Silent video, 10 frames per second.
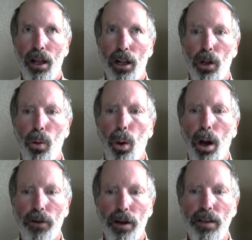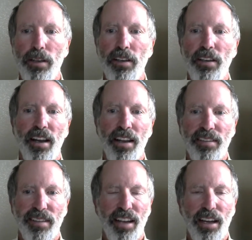Quora. I
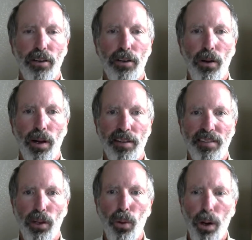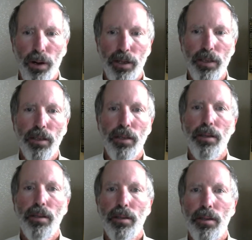answer a lot of questions in Quora.
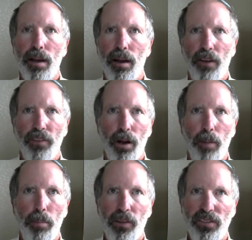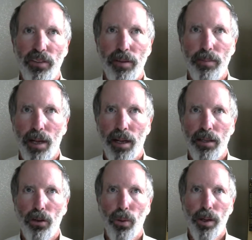Often I'll post them
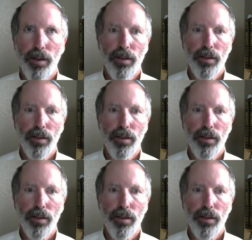onto Twitter.